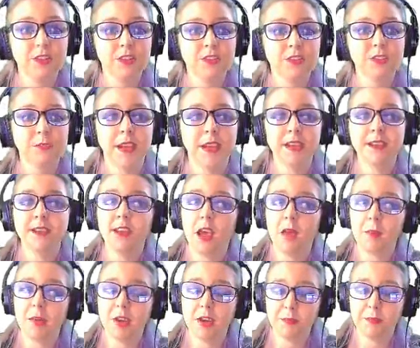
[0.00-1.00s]
so my
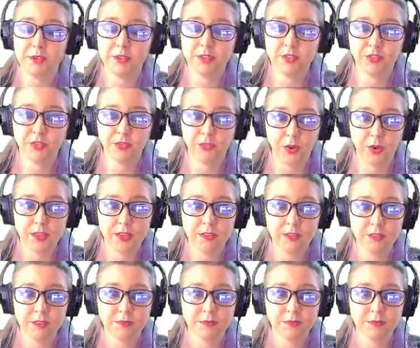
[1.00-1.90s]
atomic number is 40.